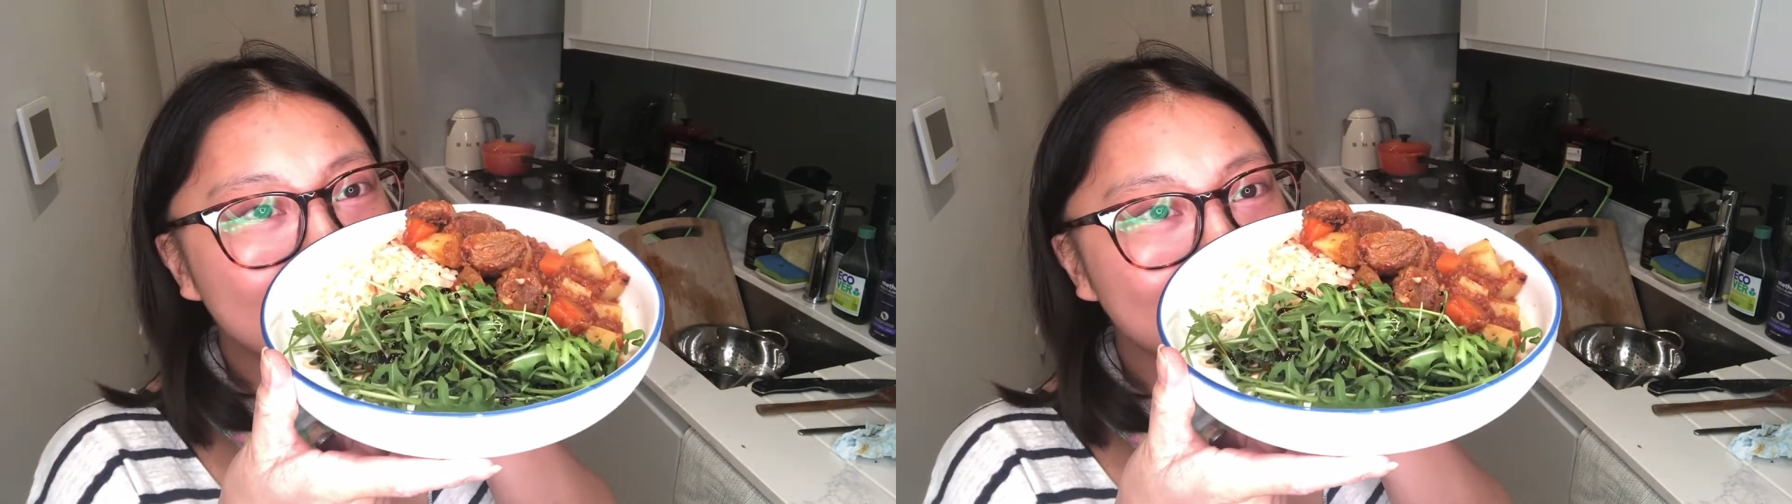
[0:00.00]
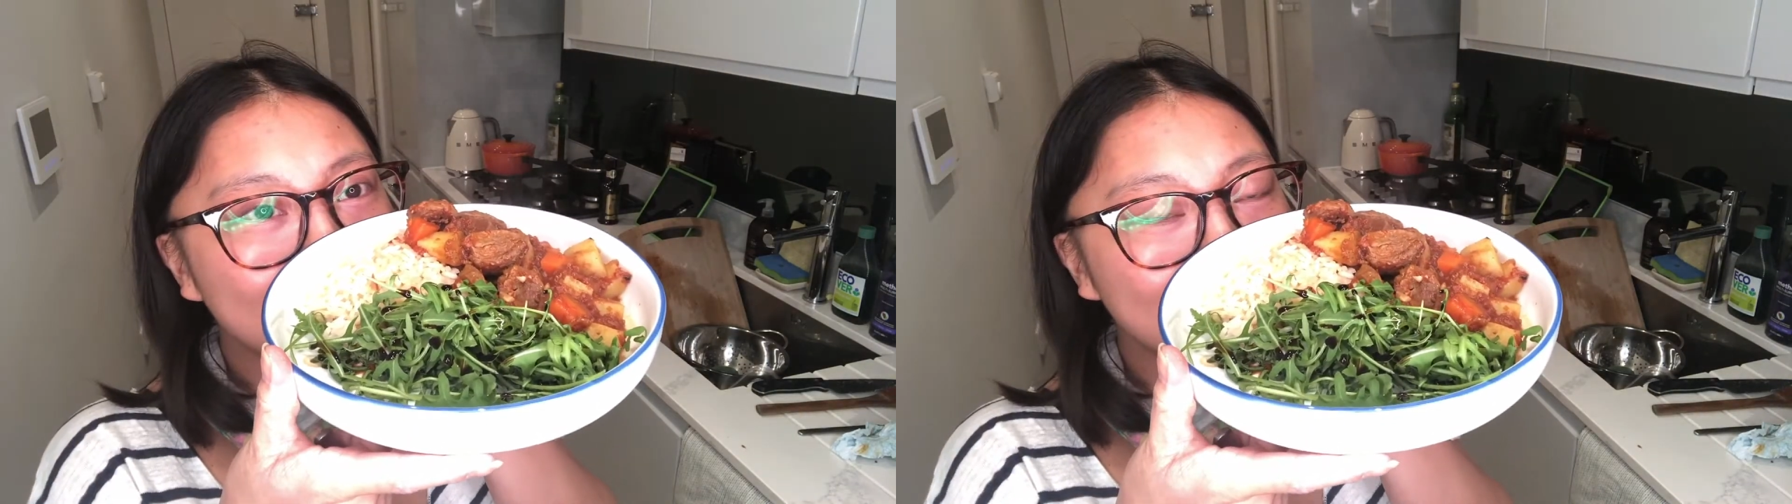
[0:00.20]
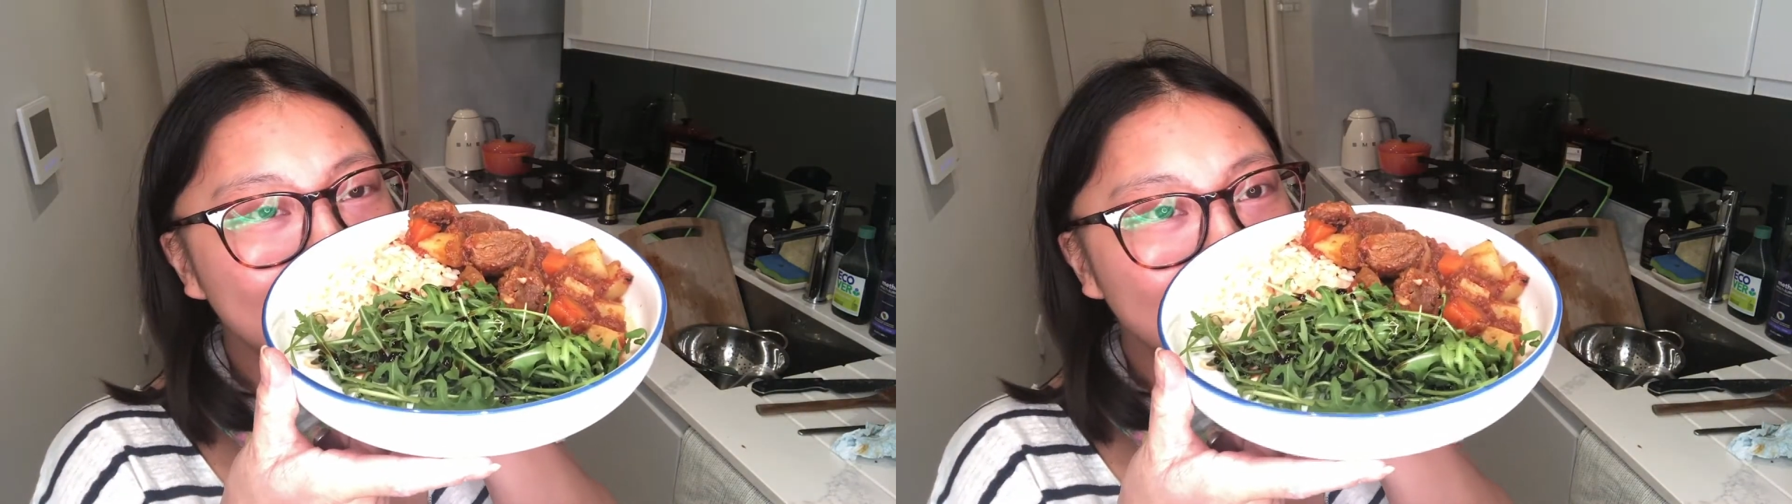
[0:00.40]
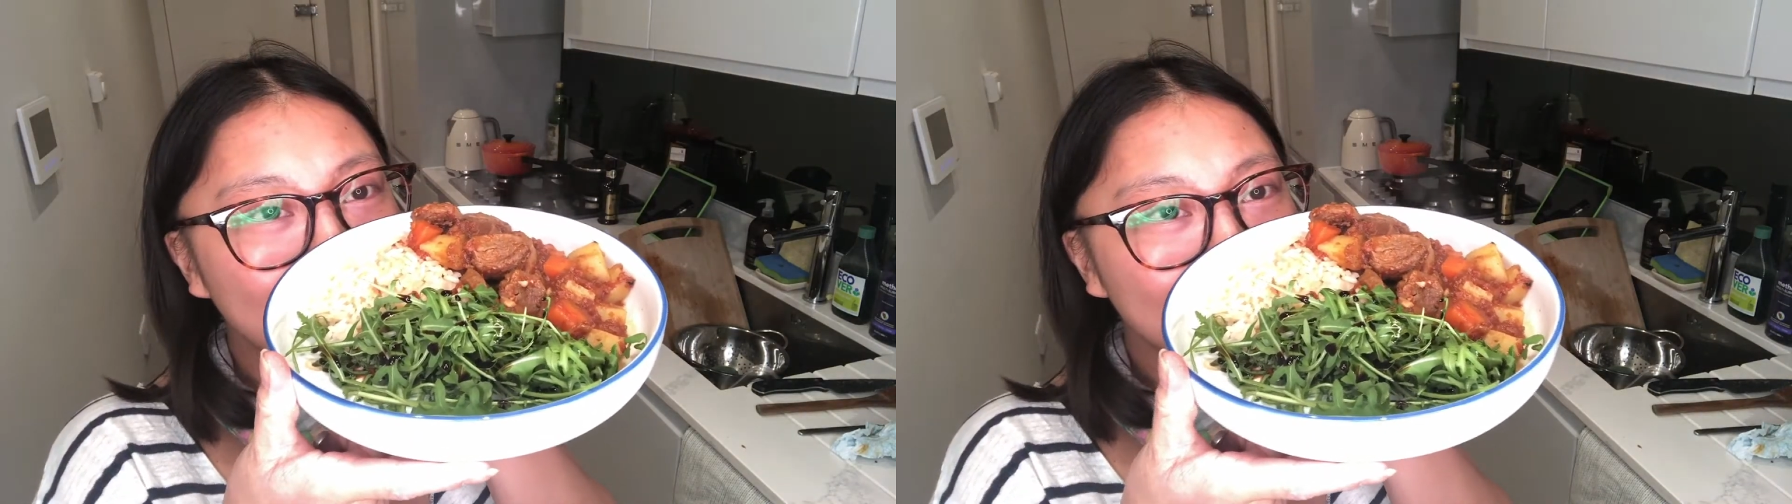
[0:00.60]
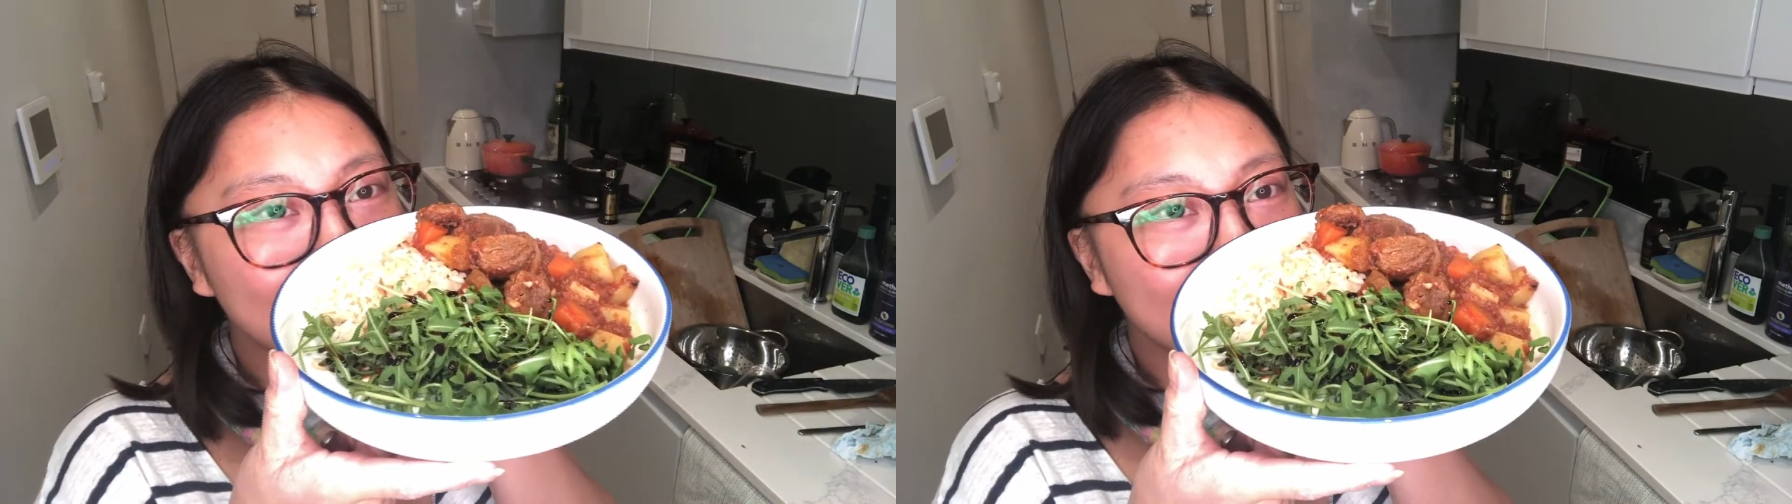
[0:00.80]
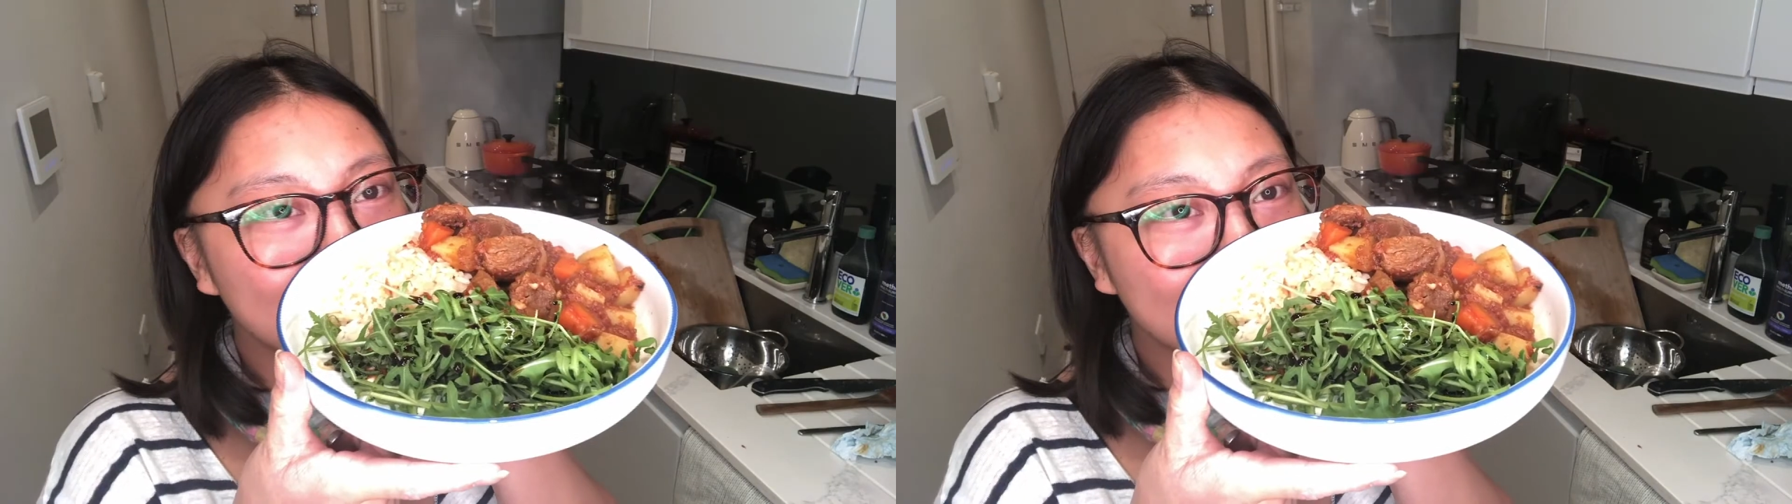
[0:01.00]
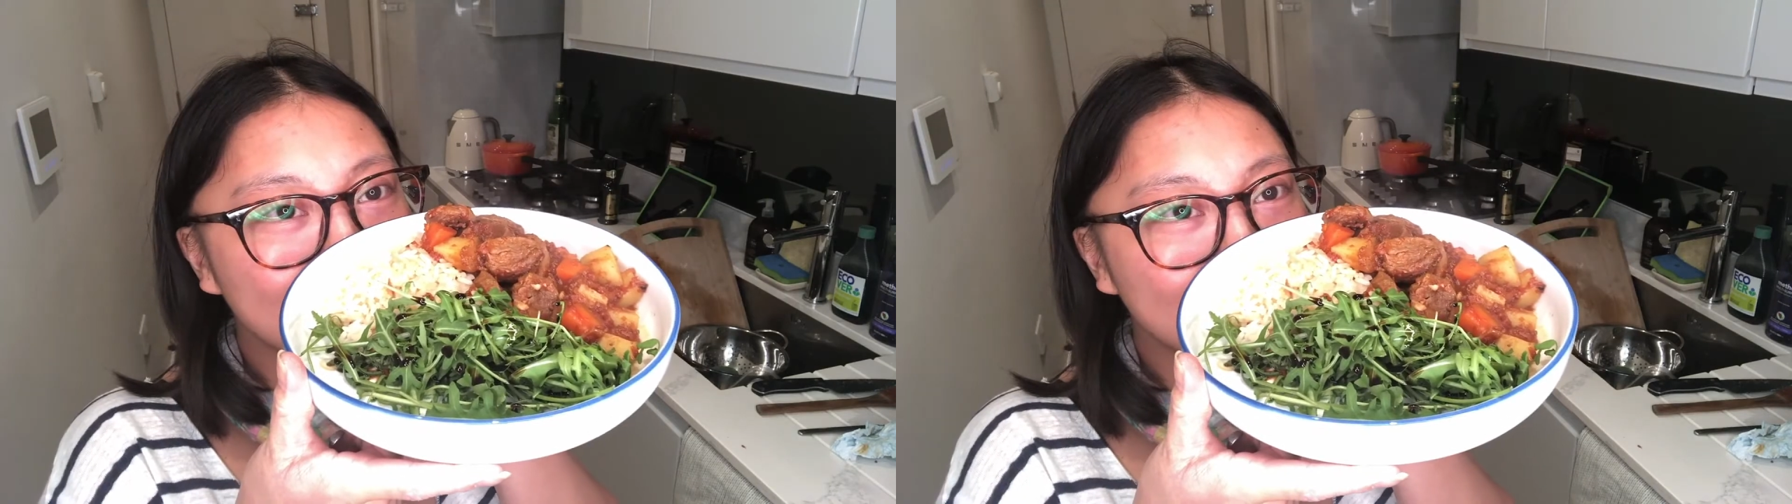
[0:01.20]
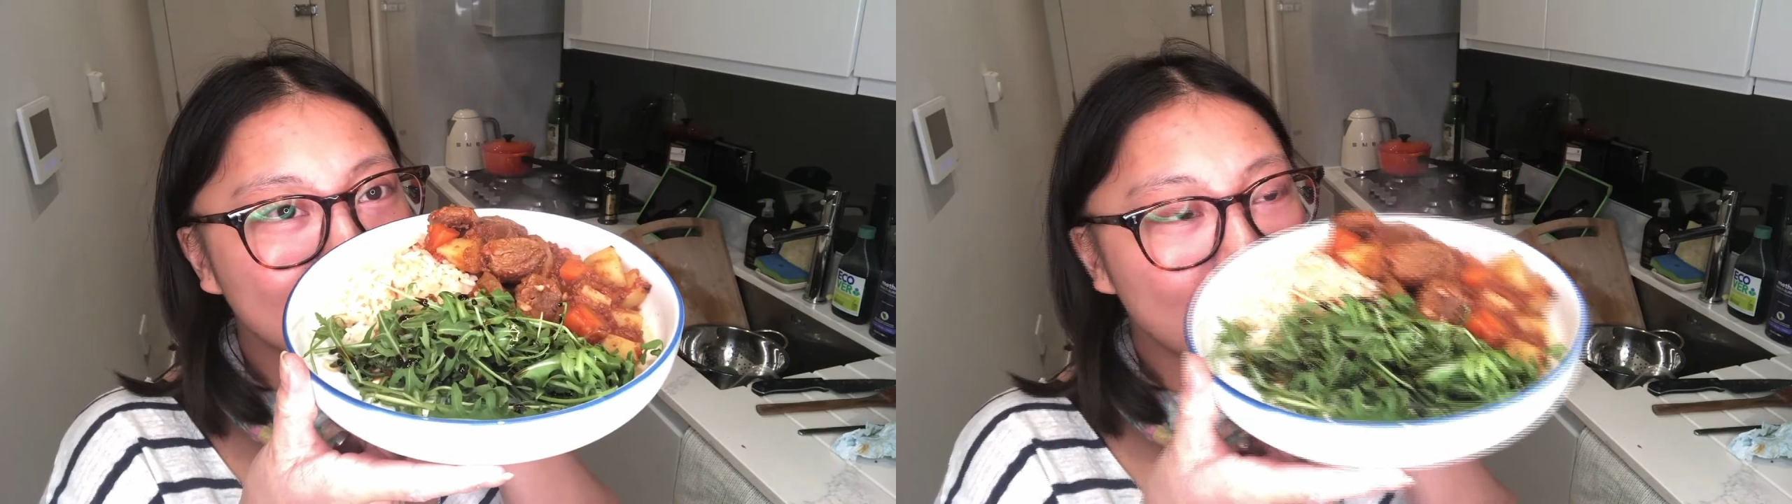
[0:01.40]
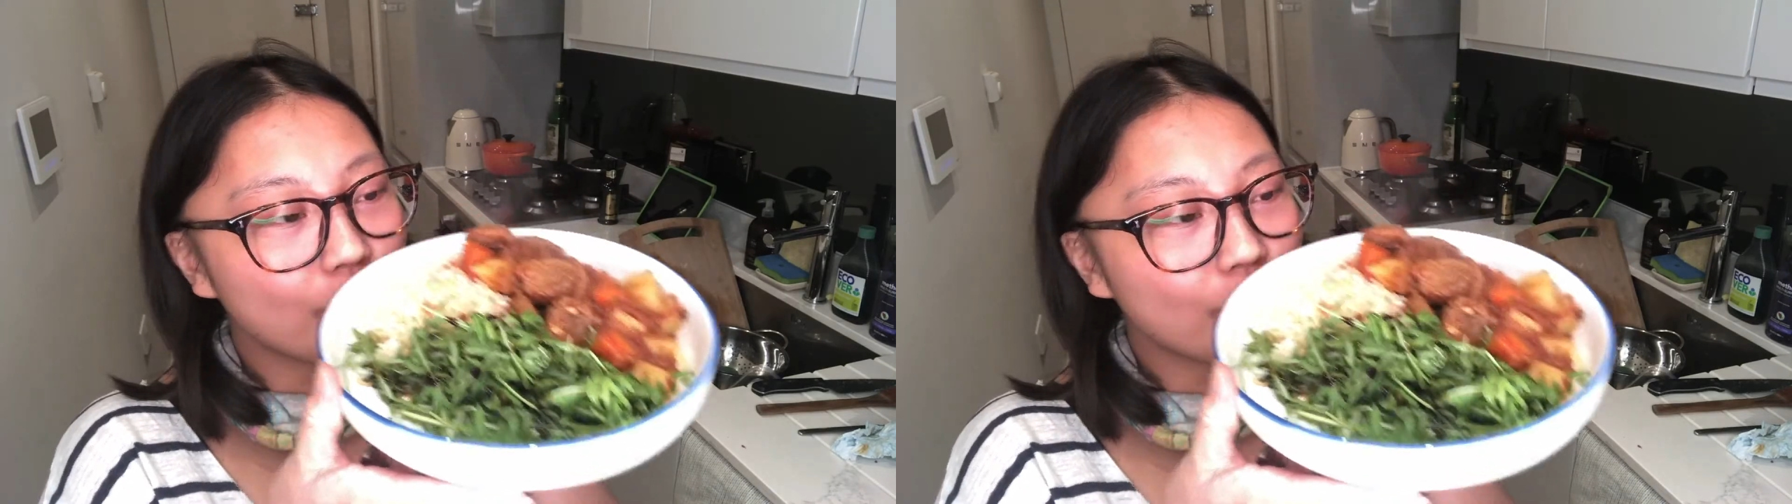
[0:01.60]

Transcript: Look at all the colors.